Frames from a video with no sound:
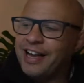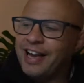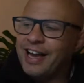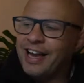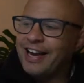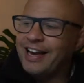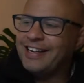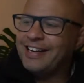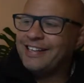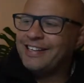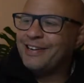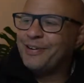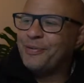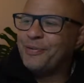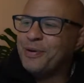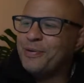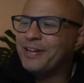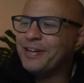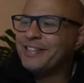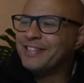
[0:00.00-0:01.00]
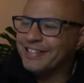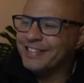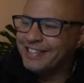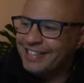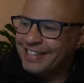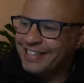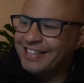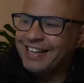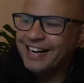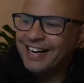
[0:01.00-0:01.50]
And we went to
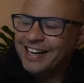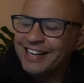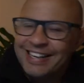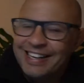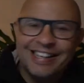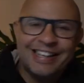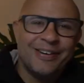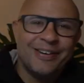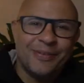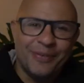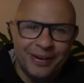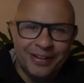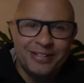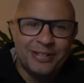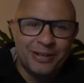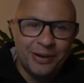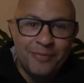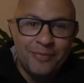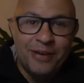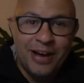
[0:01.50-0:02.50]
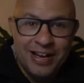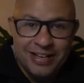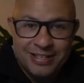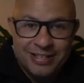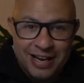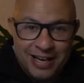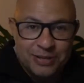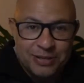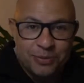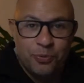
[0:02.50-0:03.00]
dinner one time
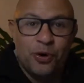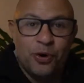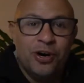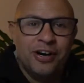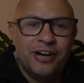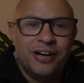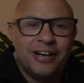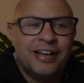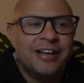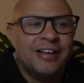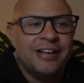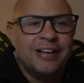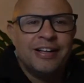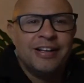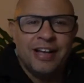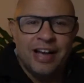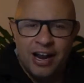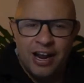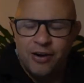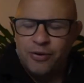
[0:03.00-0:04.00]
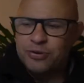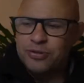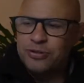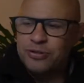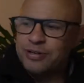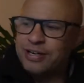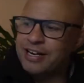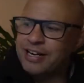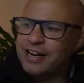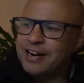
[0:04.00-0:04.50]
as work. And I was
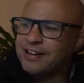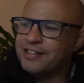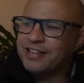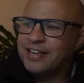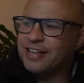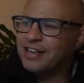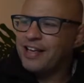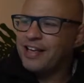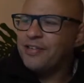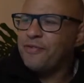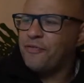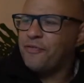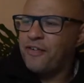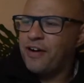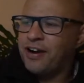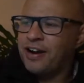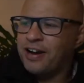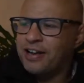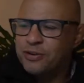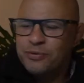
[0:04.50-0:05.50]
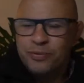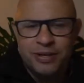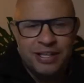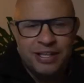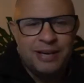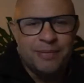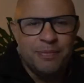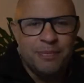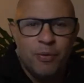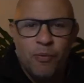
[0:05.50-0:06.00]
looking at her thinking, how the fuck are you with
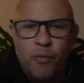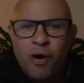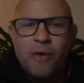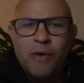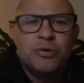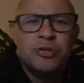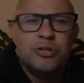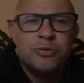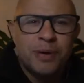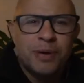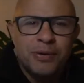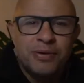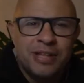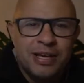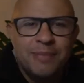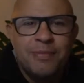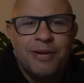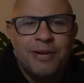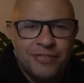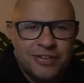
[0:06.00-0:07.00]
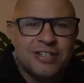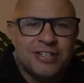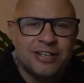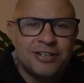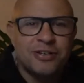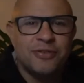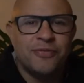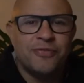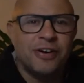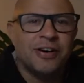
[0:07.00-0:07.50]
him? And why would you be with him if he's
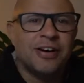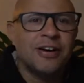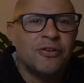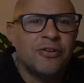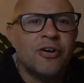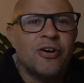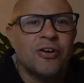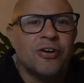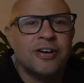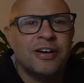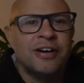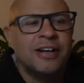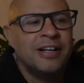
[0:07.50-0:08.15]
such a fucking gronk?